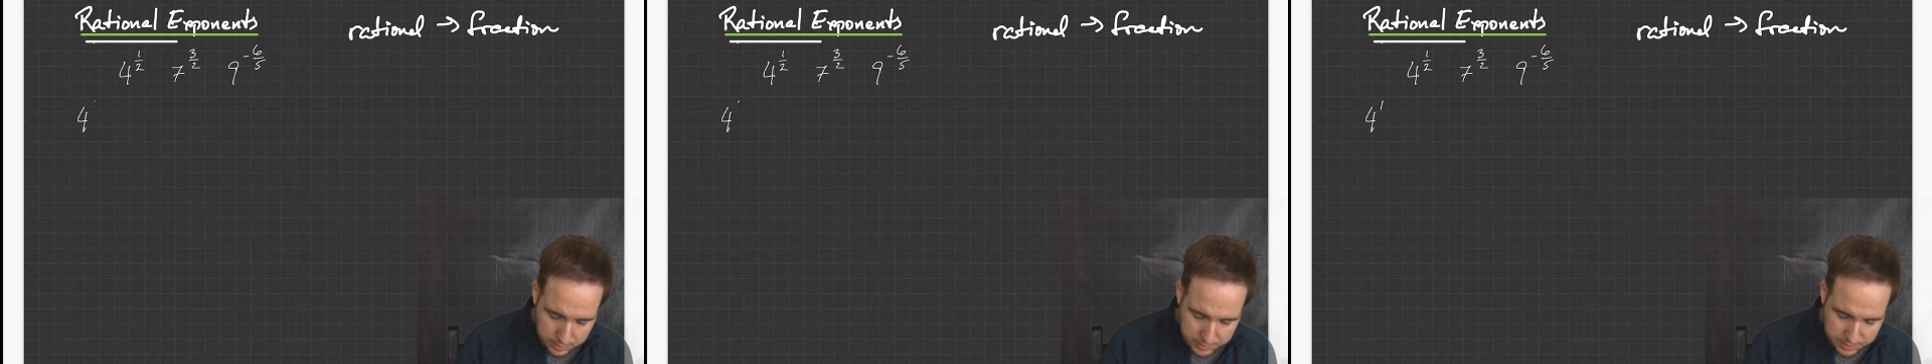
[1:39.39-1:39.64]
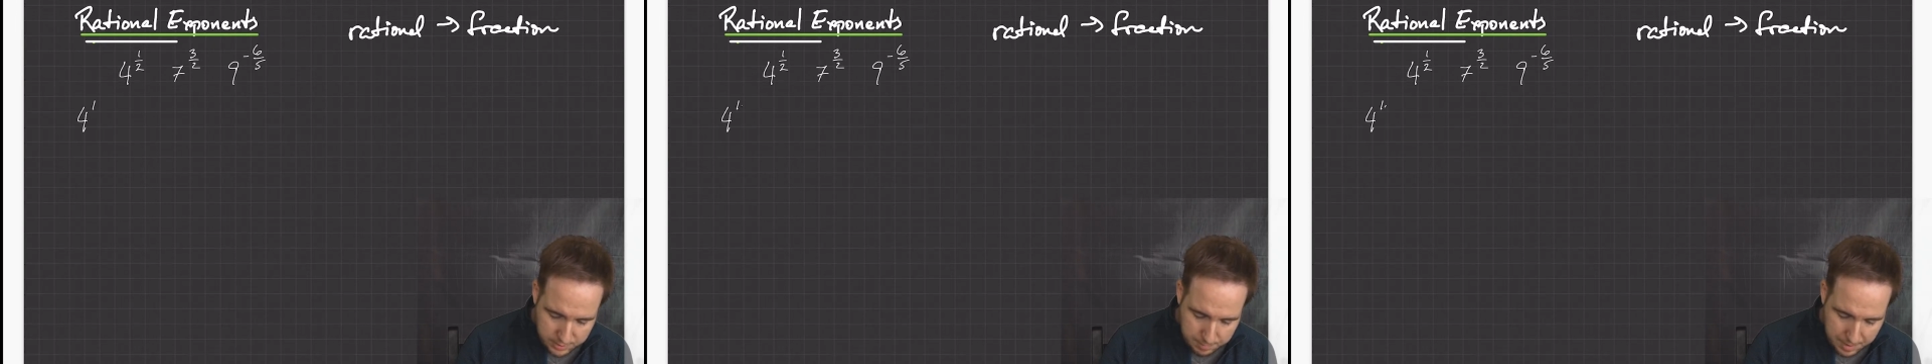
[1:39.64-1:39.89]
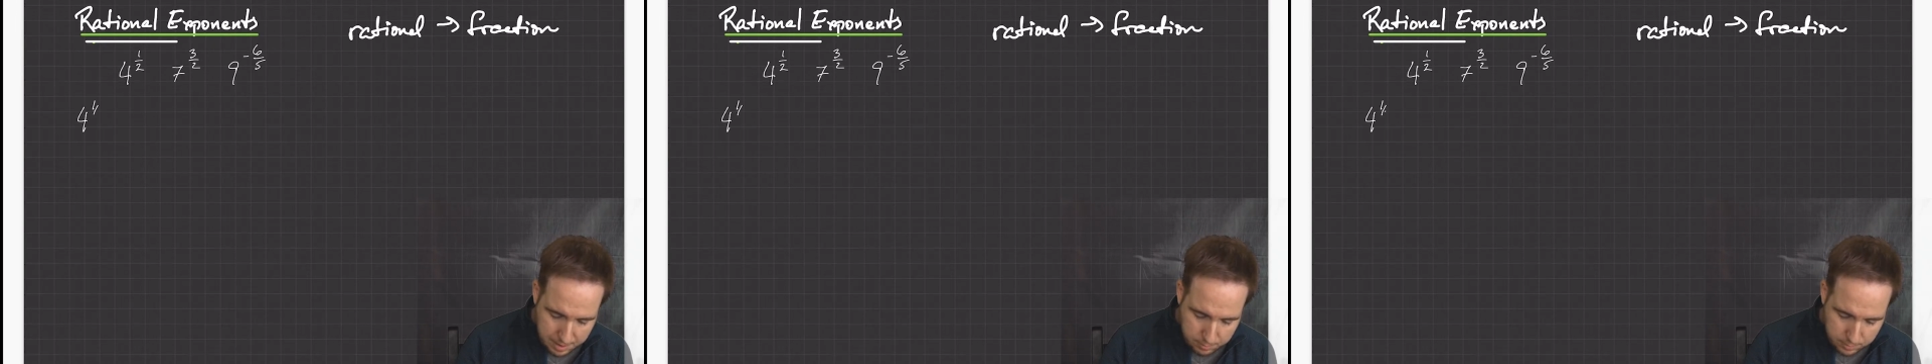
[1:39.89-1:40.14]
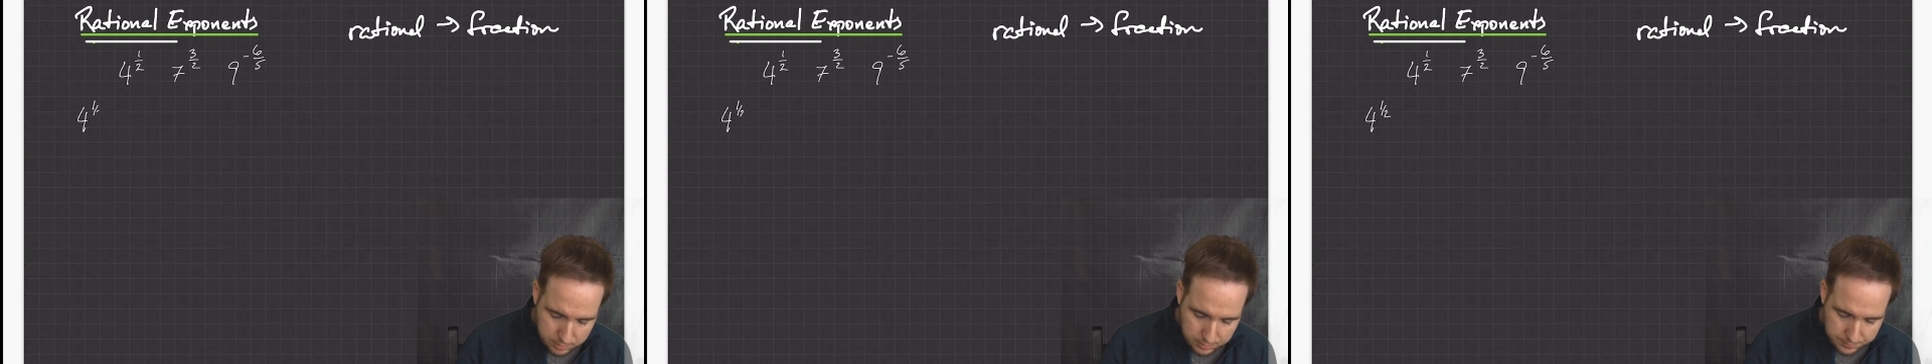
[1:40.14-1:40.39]
to the
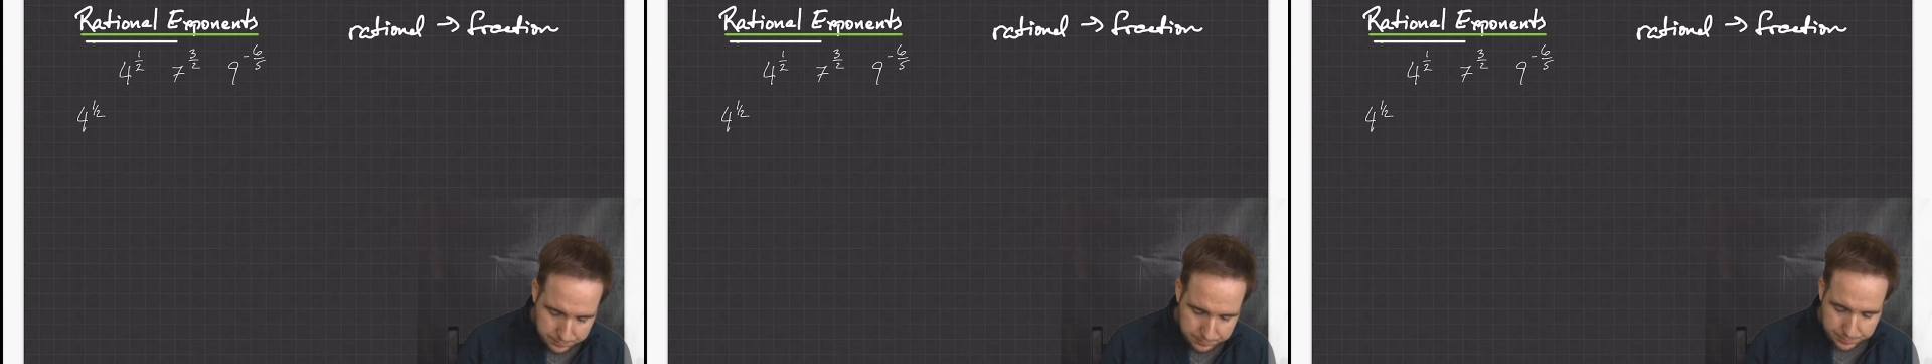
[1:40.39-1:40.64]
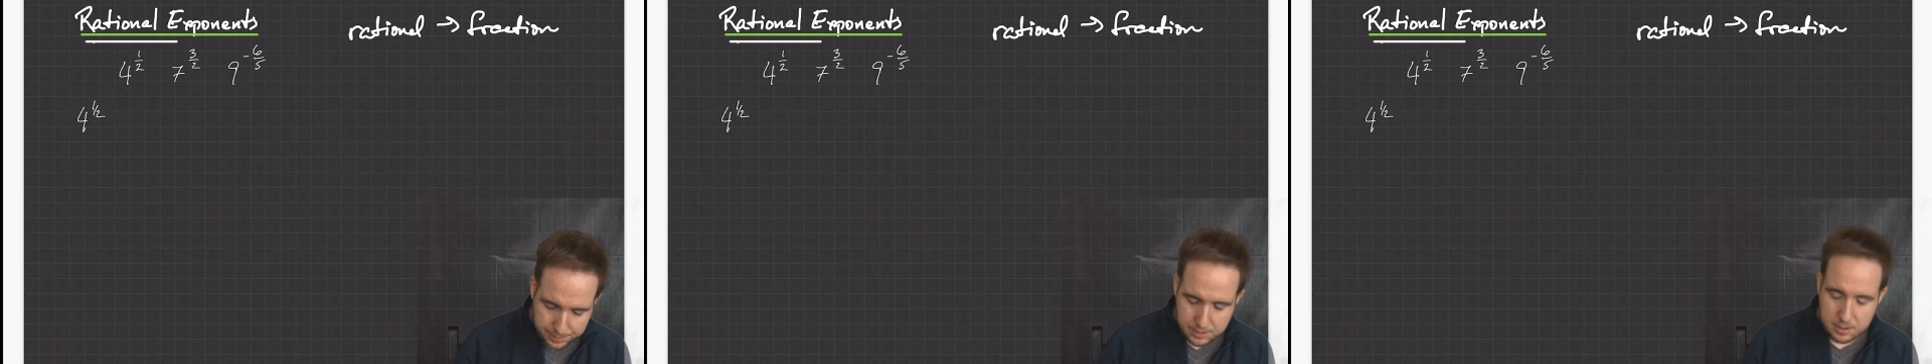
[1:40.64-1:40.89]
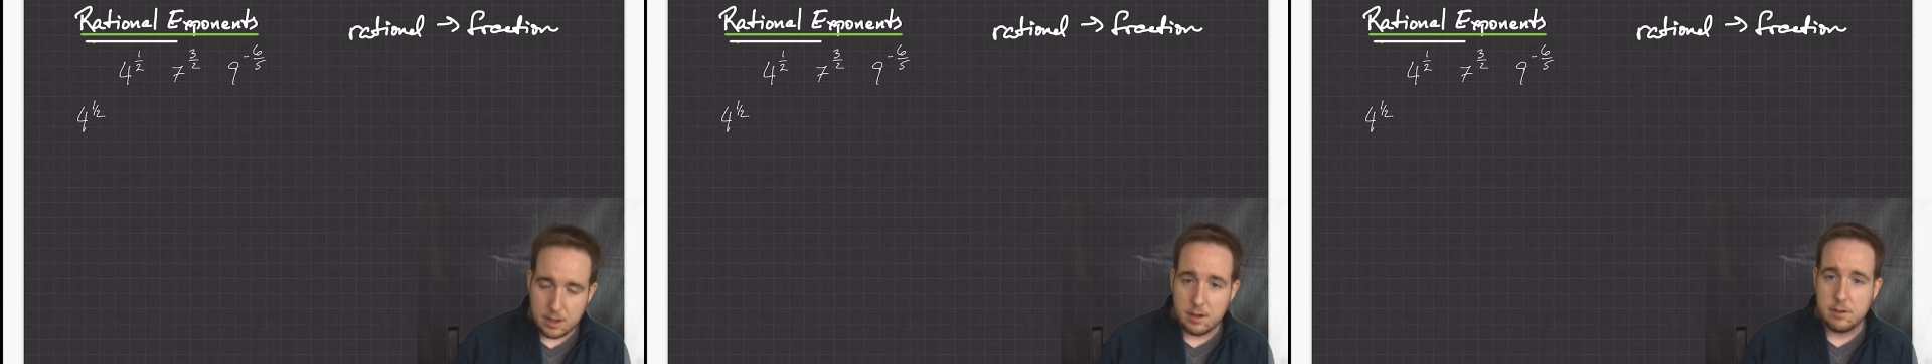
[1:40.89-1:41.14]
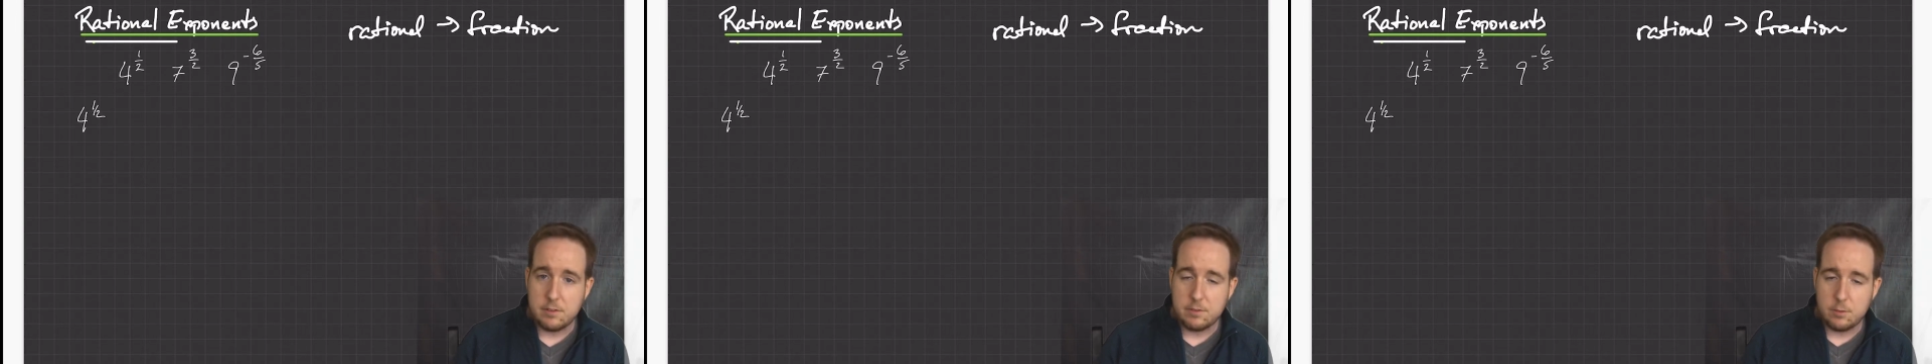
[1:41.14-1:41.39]
power
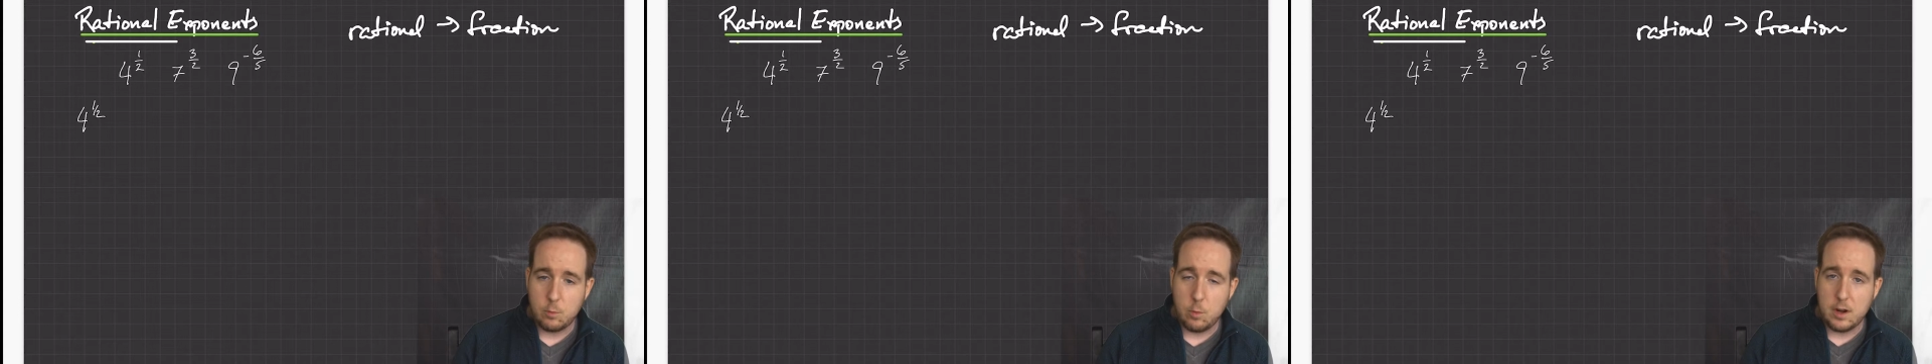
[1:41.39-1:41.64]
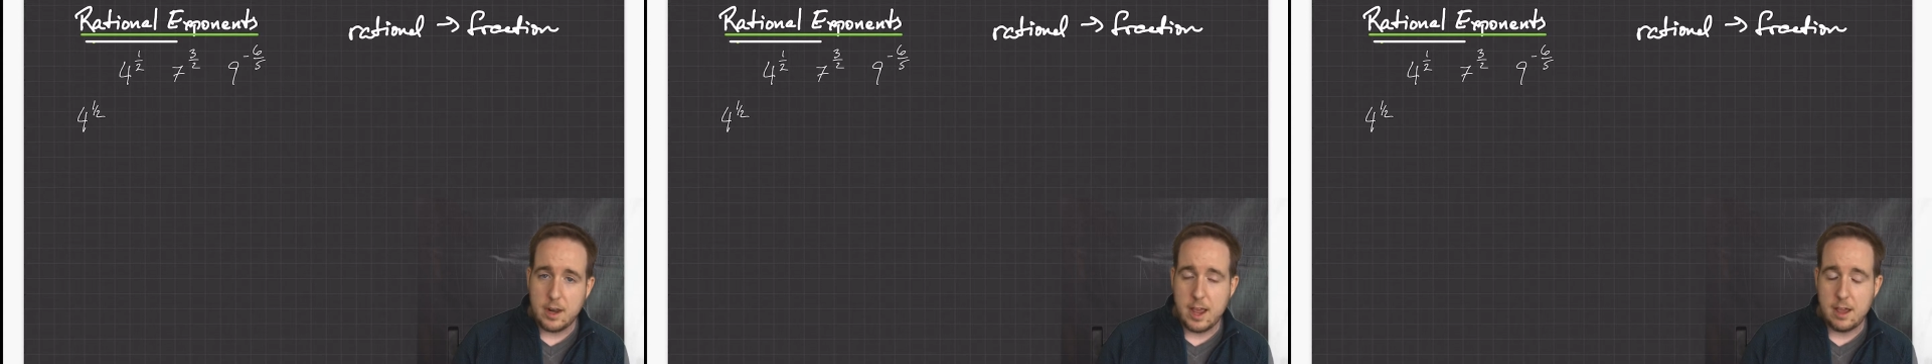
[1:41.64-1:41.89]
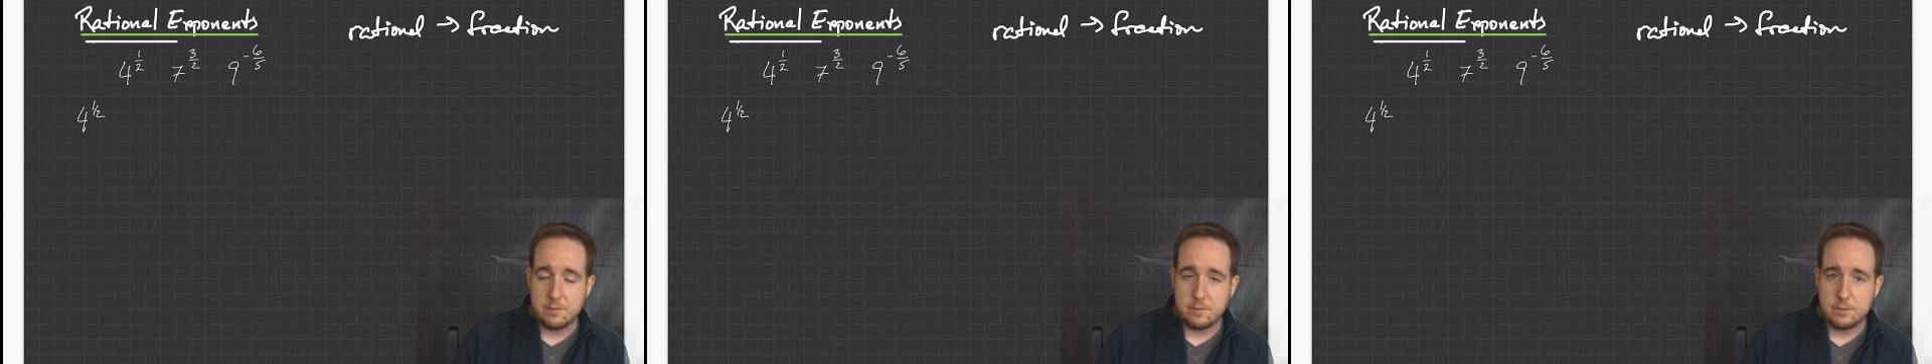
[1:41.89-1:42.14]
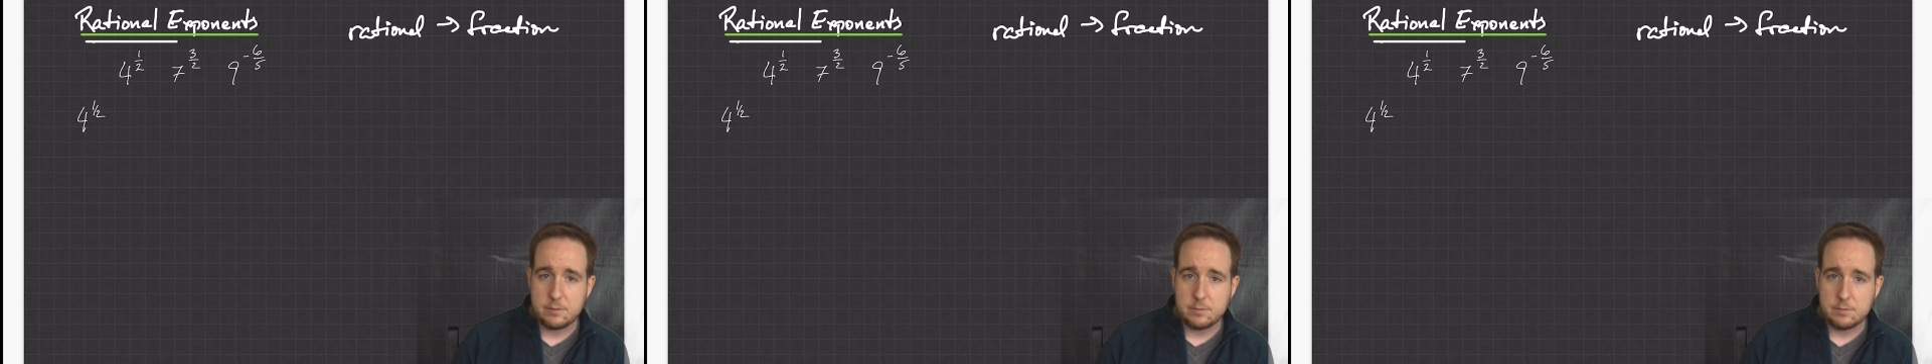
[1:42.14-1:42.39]
of 1/2.